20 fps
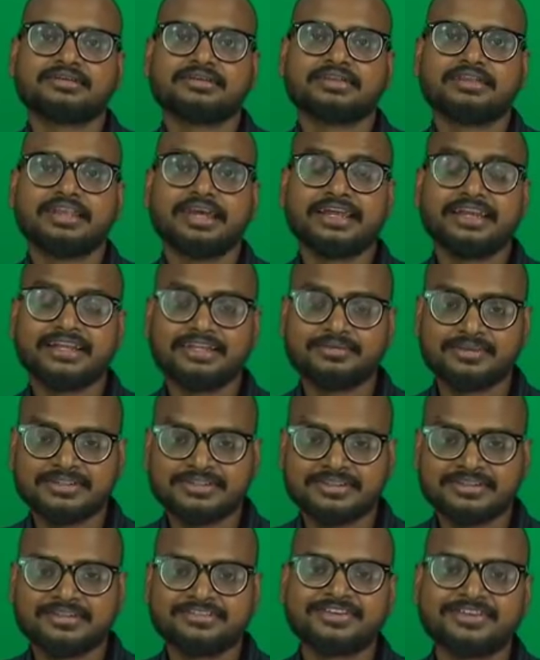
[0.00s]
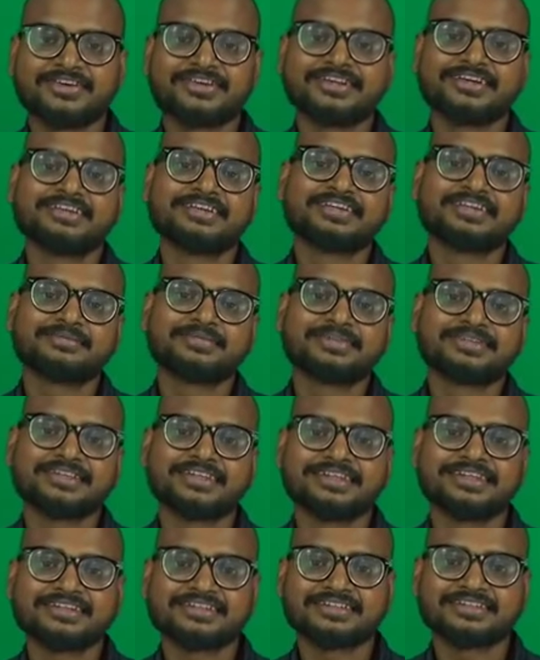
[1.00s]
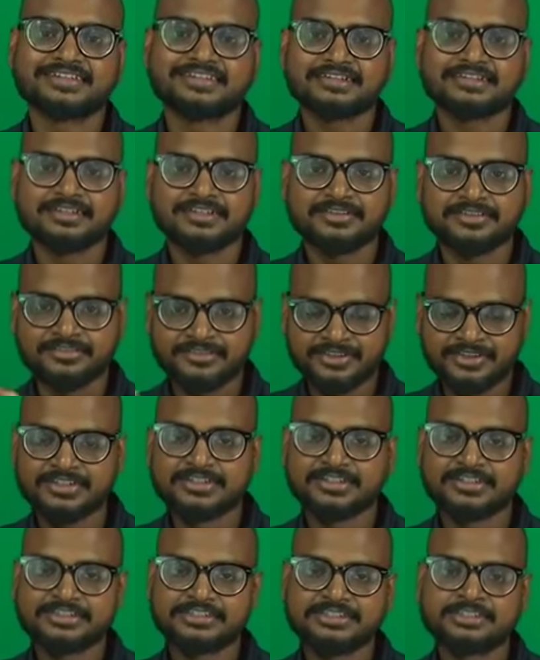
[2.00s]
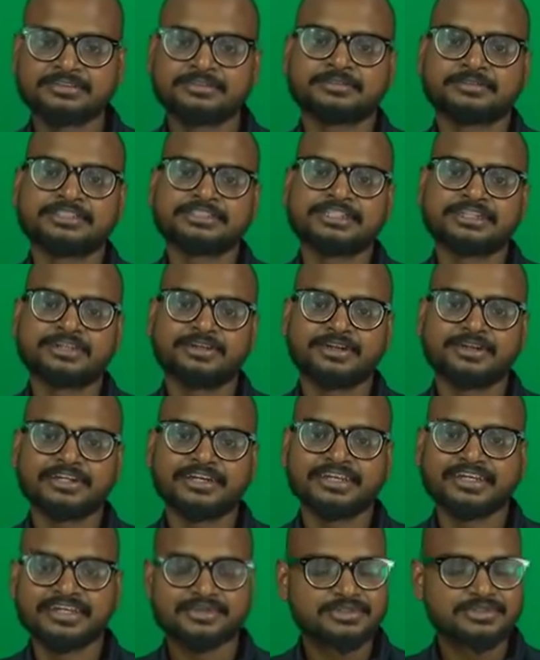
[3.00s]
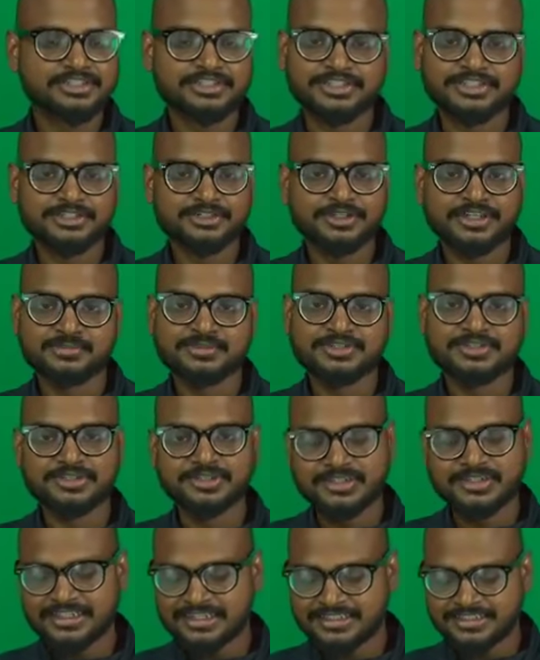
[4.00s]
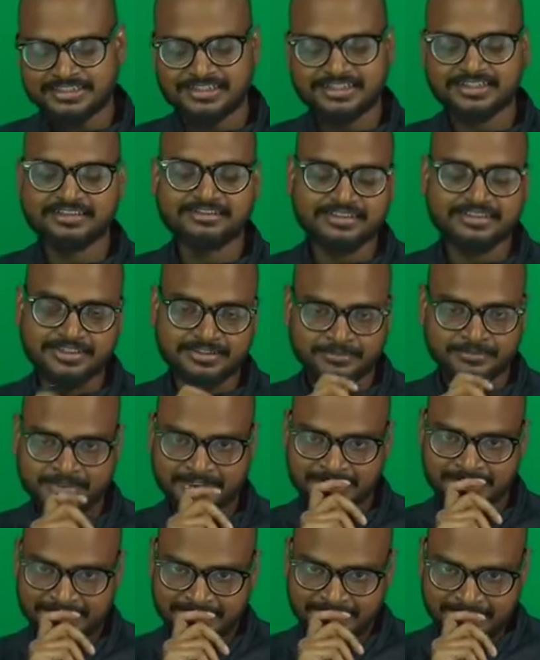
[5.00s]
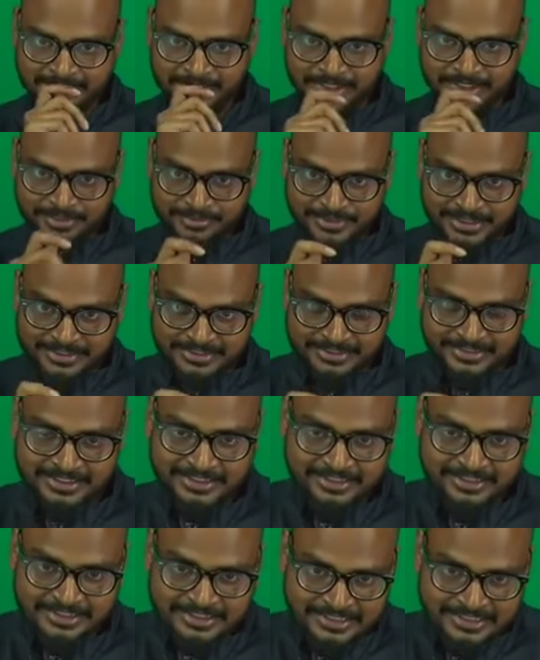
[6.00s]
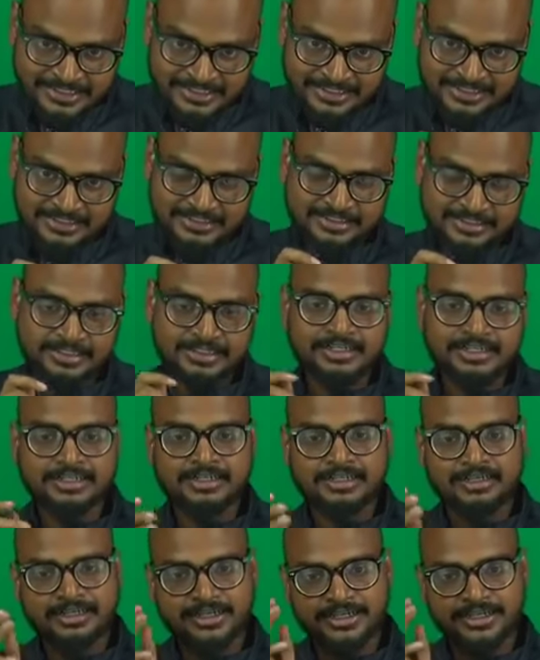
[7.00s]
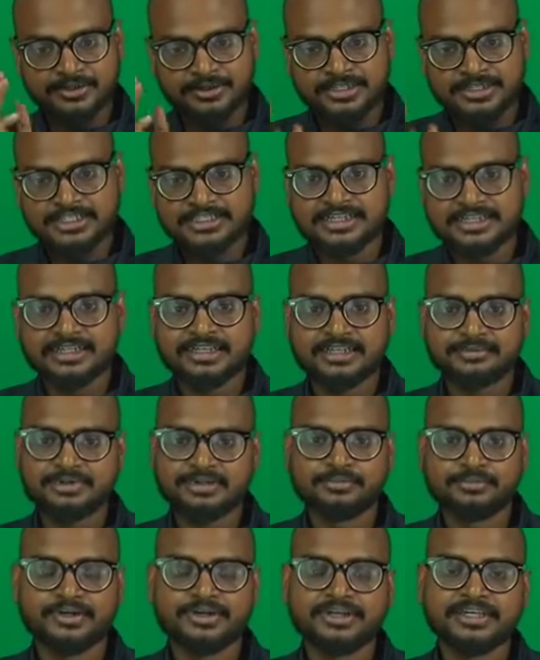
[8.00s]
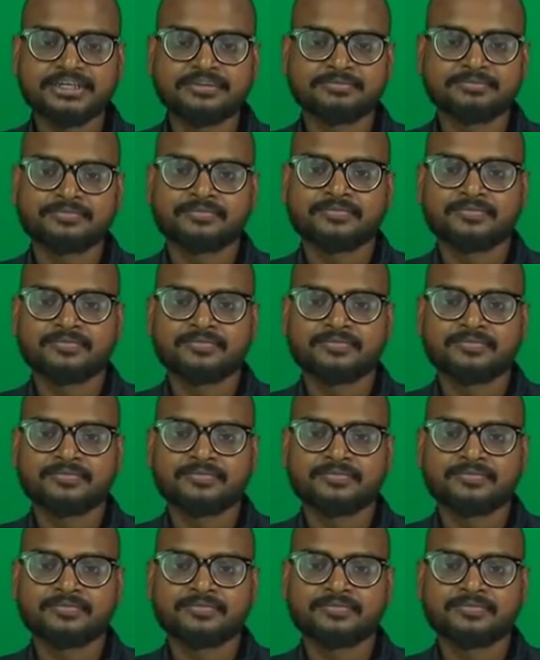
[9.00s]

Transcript: 90% of the organic chemistry, with uh, general organic chemistry and stereochemistry, you can understand everything. So, the basic thing I will telling is try to understand chemical bonding,